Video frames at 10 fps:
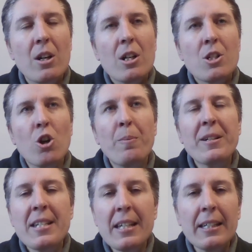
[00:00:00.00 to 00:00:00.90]
So
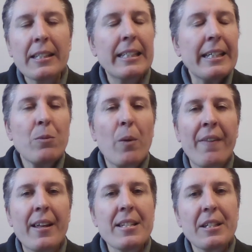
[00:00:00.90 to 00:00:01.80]
particularly
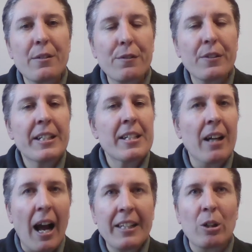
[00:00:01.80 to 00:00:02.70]
when there's conflicting
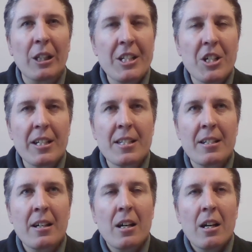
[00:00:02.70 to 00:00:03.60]
ideologies,
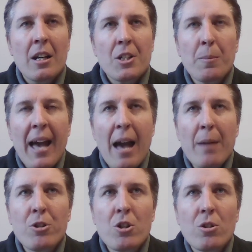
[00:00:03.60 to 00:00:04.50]
to be
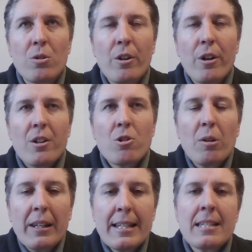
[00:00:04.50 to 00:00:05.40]
able to
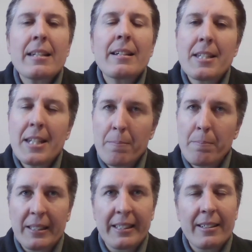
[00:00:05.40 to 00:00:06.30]
listen
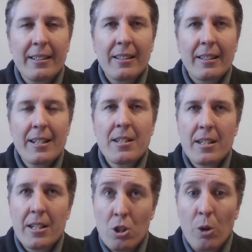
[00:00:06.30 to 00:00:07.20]
deeply
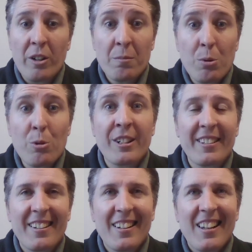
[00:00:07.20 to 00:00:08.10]
is so important.